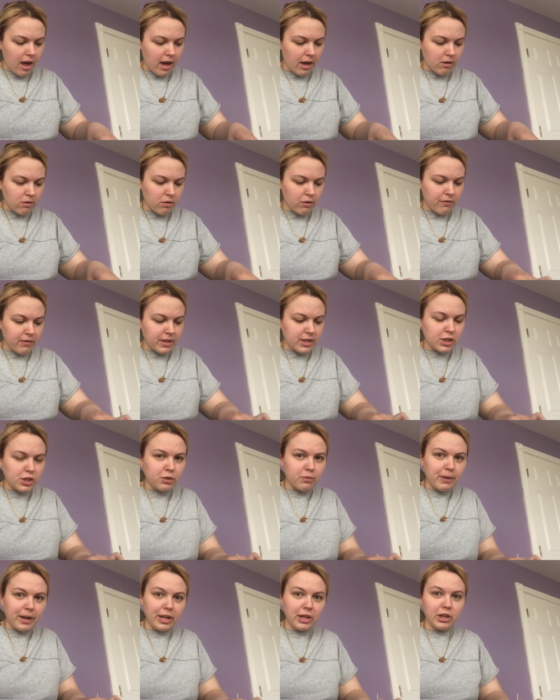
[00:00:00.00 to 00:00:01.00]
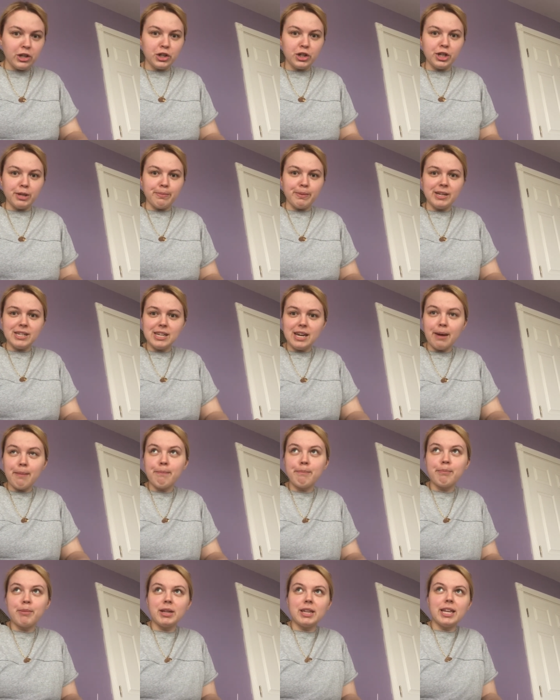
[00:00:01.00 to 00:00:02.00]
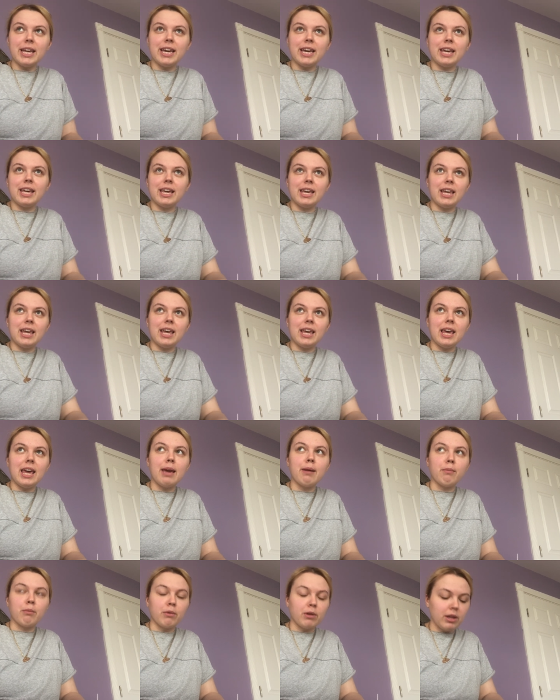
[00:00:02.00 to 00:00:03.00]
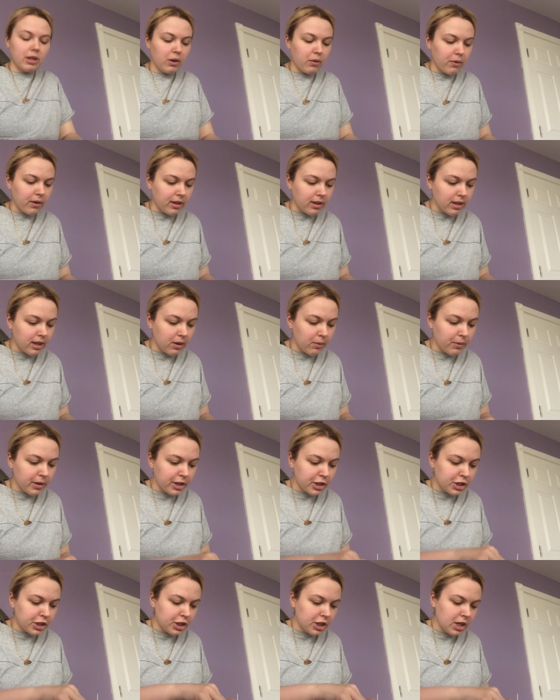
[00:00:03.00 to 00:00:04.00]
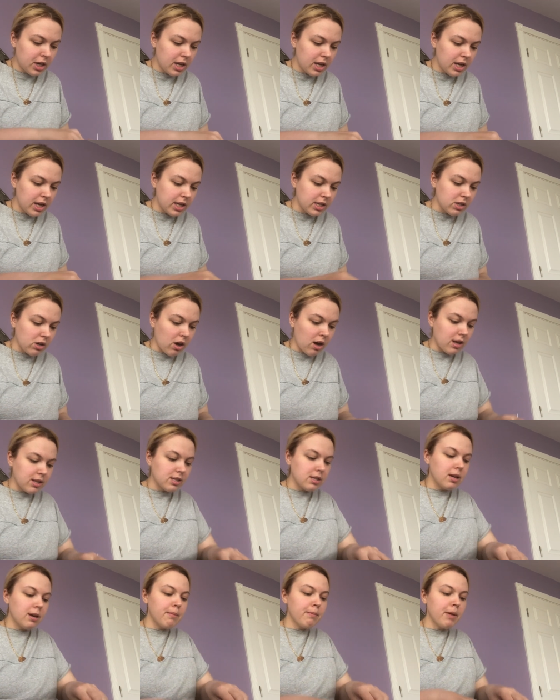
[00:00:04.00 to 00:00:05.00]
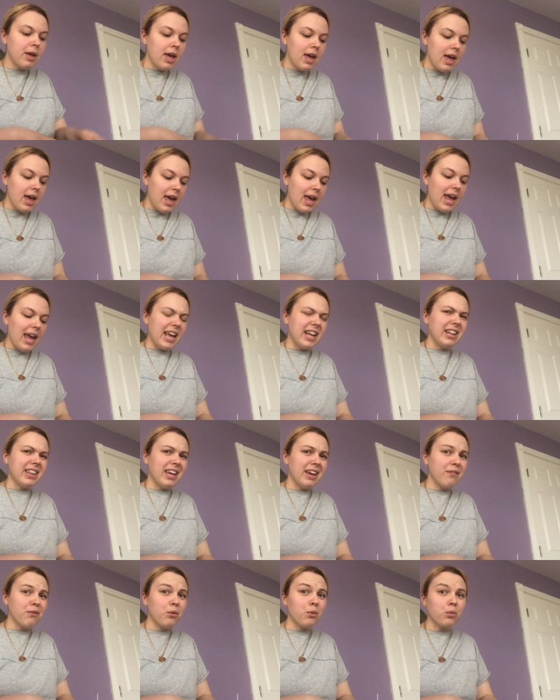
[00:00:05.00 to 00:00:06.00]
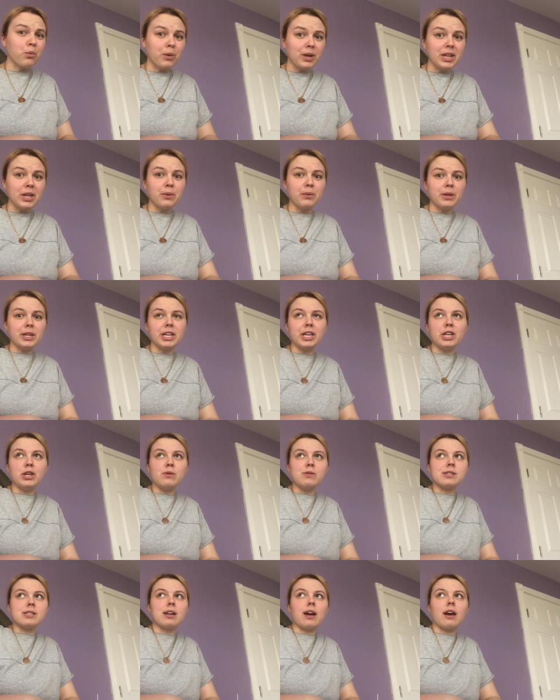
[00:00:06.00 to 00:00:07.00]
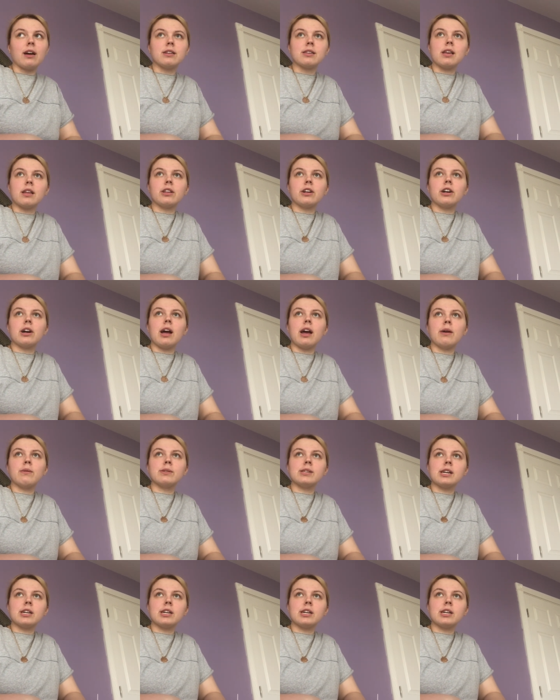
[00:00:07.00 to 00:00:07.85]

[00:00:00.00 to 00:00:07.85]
don't know if that's their regular shipping time, but, like, it came really quickly, which is awesome. And they have really, really cute styles on there. I was